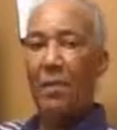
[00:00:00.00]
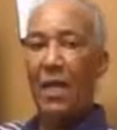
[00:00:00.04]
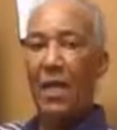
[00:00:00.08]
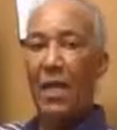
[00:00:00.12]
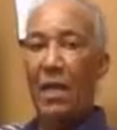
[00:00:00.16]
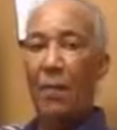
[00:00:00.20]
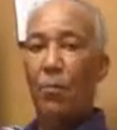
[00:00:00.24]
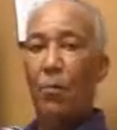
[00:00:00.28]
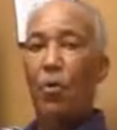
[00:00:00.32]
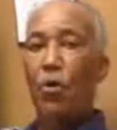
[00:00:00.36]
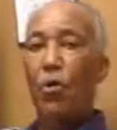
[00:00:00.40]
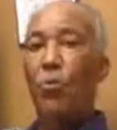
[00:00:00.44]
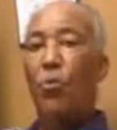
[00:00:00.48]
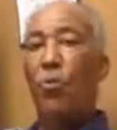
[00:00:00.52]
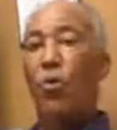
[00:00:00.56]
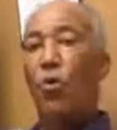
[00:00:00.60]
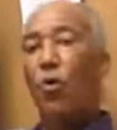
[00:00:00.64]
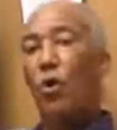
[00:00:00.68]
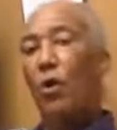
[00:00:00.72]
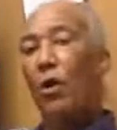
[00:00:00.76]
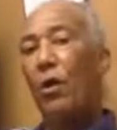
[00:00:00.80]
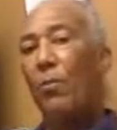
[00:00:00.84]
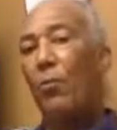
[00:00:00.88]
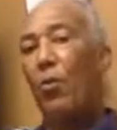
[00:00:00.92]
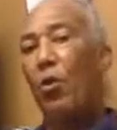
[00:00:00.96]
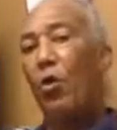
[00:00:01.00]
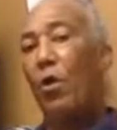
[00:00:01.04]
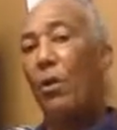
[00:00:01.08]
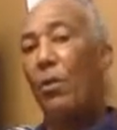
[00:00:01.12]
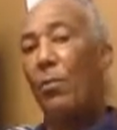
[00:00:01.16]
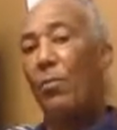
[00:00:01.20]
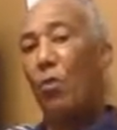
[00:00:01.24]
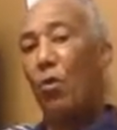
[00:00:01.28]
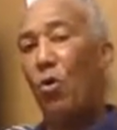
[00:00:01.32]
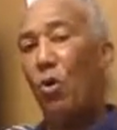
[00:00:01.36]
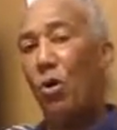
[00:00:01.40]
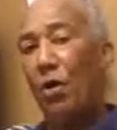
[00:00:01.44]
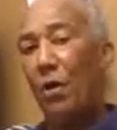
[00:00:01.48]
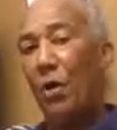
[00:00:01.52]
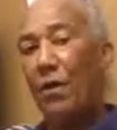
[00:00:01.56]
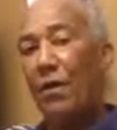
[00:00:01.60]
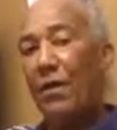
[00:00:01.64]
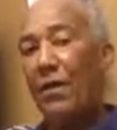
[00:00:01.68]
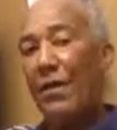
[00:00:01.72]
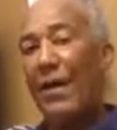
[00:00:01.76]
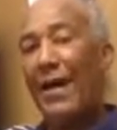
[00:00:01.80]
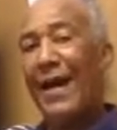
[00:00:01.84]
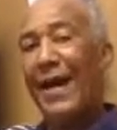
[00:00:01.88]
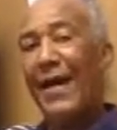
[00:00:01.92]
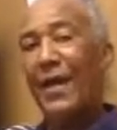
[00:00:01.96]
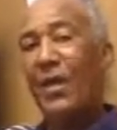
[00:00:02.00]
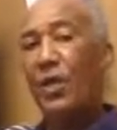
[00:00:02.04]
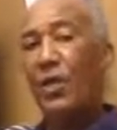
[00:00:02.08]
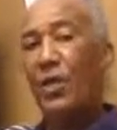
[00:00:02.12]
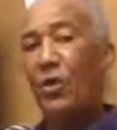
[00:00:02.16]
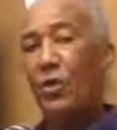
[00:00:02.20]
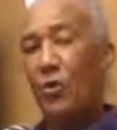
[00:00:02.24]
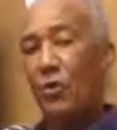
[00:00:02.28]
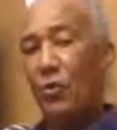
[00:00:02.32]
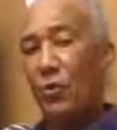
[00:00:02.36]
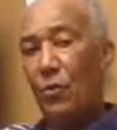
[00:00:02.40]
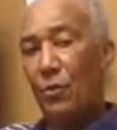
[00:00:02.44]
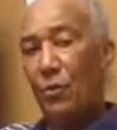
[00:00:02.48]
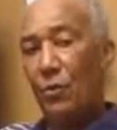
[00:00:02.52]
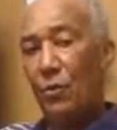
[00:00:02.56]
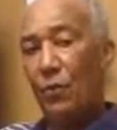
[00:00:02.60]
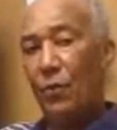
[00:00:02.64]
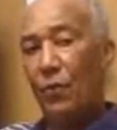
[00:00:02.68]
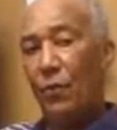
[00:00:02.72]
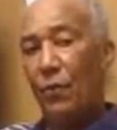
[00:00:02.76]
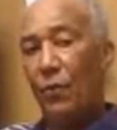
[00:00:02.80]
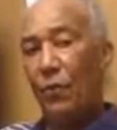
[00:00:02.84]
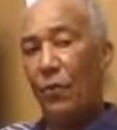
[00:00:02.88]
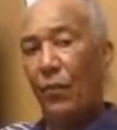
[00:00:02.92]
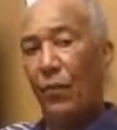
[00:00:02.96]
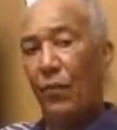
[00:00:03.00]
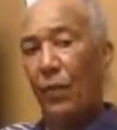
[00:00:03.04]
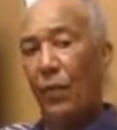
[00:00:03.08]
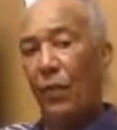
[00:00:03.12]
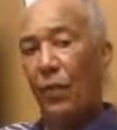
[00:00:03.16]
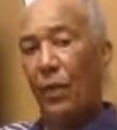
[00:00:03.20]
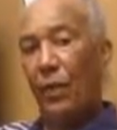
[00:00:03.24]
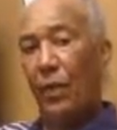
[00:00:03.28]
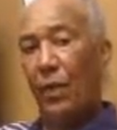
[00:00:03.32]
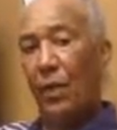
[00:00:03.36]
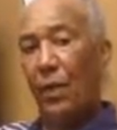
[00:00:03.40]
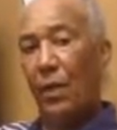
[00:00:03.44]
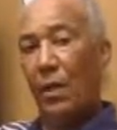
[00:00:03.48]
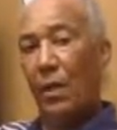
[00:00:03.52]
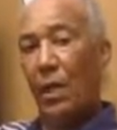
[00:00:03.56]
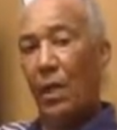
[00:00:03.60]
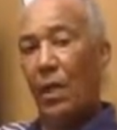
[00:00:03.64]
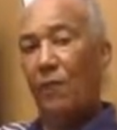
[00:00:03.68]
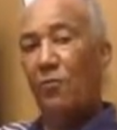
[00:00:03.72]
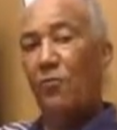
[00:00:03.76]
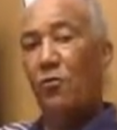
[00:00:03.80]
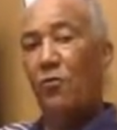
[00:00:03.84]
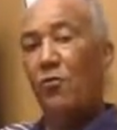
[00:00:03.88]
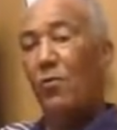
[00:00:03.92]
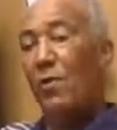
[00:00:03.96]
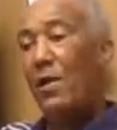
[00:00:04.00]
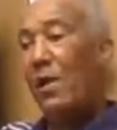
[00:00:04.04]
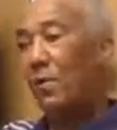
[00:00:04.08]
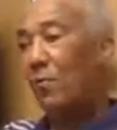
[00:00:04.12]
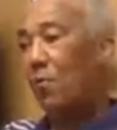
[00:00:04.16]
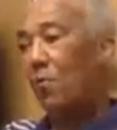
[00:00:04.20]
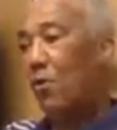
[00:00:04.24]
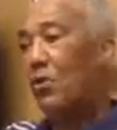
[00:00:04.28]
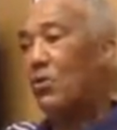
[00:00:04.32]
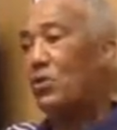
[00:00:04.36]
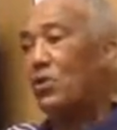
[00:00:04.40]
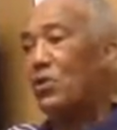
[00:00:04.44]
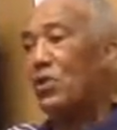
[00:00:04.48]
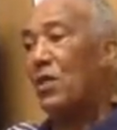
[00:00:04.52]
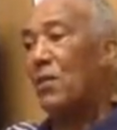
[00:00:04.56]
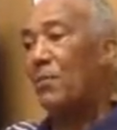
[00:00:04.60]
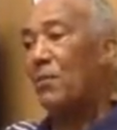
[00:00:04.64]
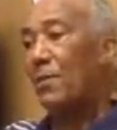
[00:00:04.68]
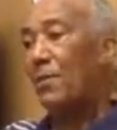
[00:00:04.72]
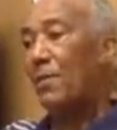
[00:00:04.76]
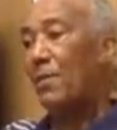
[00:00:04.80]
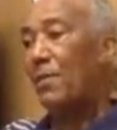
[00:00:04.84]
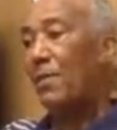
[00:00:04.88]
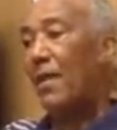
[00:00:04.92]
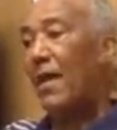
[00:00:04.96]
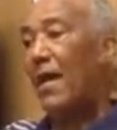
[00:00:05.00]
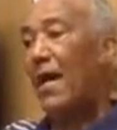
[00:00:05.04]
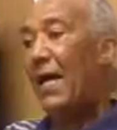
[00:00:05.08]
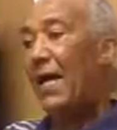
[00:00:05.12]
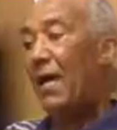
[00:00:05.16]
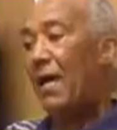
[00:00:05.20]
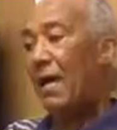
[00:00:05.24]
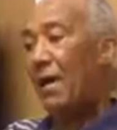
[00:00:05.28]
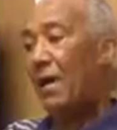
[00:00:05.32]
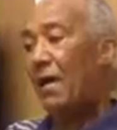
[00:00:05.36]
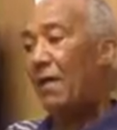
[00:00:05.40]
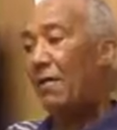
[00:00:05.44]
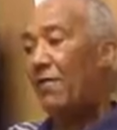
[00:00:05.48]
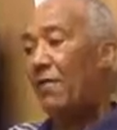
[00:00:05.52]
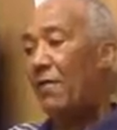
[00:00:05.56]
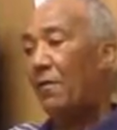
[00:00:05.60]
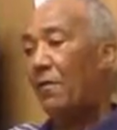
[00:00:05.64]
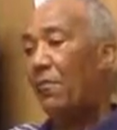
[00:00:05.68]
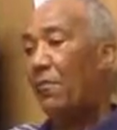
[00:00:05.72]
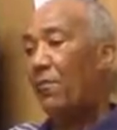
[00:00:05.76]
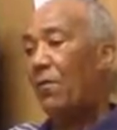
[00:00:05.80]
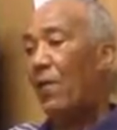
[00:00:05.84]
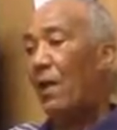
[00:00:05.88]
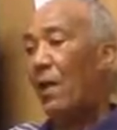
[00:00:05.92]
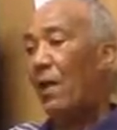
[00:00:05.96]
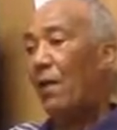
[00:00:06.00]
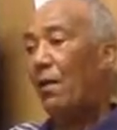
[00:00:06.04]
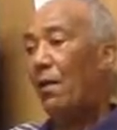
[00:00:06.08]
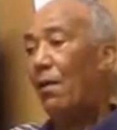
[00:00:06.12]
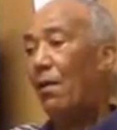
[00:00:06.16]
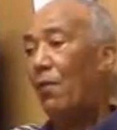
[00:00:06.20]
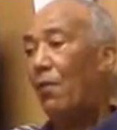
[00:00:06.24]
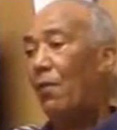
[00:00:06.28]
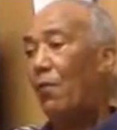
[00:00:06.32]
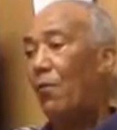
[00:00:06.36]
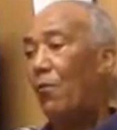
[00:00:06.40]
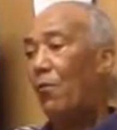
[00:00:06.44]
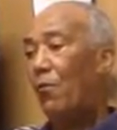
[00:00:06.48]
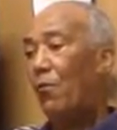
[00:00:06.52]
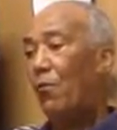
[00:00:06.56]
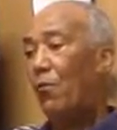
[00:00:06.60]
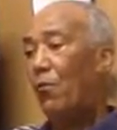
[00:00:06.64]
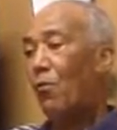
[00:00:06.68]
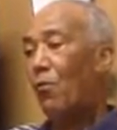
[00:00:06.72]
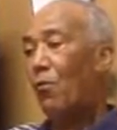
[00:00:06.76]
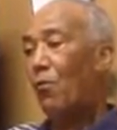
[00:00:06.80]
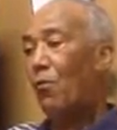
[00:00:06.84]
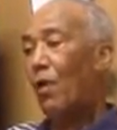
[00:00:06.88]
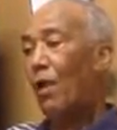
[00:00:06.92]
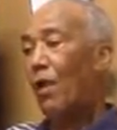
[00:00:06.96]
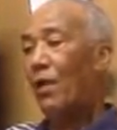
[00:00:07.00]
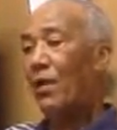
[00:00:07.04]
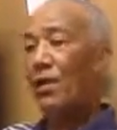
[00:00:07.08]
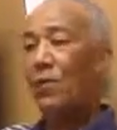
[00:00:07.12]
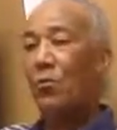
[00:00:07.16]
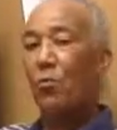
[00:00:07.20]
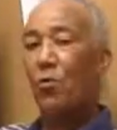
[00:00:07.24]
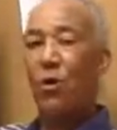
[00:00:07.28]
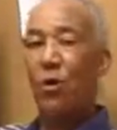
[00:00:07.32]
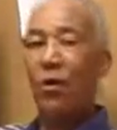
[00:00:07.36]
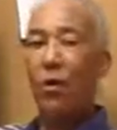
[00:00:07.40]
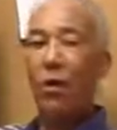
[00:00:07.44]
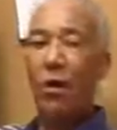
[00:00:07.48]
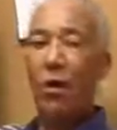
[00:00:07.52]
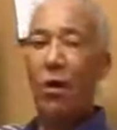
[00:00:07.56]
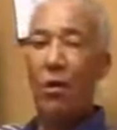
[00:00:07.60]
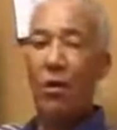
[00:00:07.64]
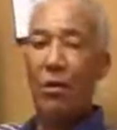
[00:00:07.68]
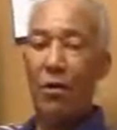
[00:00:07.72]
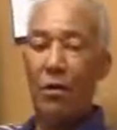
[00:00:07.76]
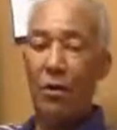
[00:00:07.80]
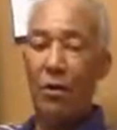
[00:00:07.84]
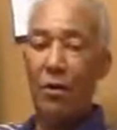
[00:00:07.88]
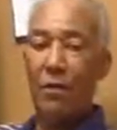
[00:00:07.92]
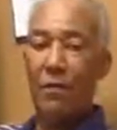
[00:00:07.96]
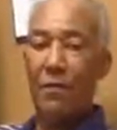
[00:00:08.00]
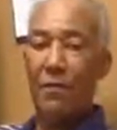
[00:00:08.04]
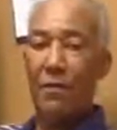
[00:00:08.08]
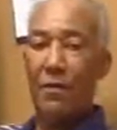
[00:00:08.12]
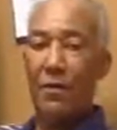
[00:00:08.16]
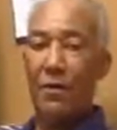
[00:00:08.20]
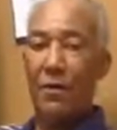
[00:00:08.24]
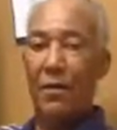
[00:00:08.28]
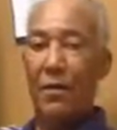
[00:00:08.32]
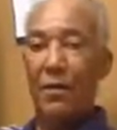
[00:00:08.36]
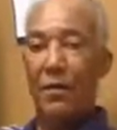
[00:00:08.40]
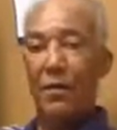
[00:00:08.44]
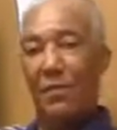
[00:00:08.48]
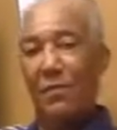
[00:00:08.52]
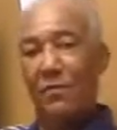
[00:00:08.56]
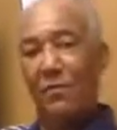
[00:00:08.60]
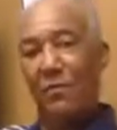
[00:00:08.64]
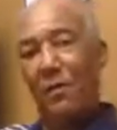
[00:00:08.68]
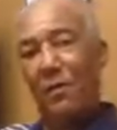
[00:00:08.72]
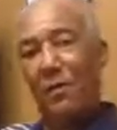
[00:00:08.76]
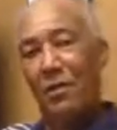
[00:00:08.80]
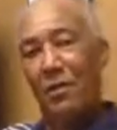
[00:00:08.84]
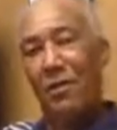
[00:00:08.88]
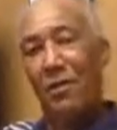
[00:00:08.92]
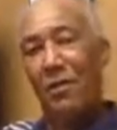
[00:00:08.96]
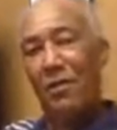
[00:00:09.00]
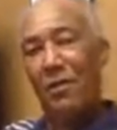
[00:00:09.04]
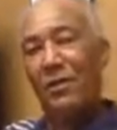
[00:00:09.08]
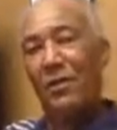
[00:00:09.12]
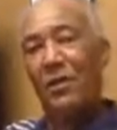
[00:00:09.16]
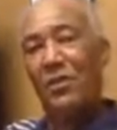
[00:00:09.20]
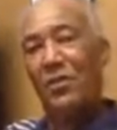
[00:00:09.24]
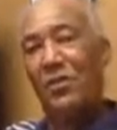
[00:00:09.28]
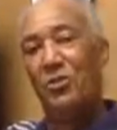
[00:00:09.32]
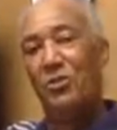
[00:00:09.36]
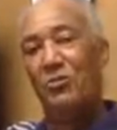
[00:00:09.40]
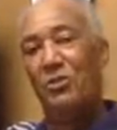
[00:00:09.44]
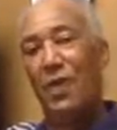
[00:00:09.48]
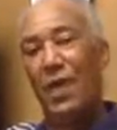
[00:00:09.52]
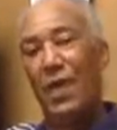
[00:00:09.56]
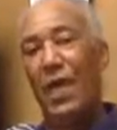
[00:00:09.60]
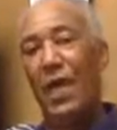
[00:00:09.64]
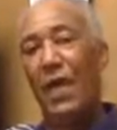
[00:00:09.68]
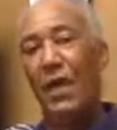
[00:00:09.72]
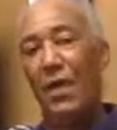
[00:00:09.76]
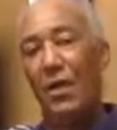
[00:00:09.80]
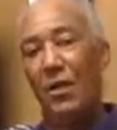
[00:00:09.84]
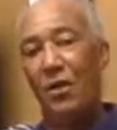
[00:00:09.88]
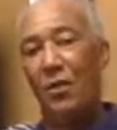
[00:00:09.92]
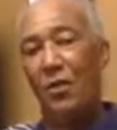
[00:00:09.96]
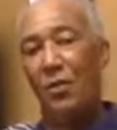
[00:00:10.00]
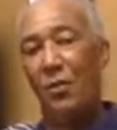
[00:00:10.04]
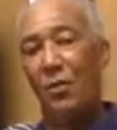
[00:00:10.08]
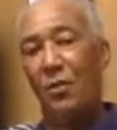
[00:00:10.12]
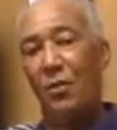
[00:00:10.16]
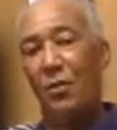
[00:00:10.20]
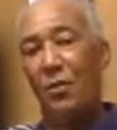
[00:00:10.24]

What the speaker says: being more important than IQ. And if you really want something bad enough and really willing to work hard enough, there's very little that you can't do.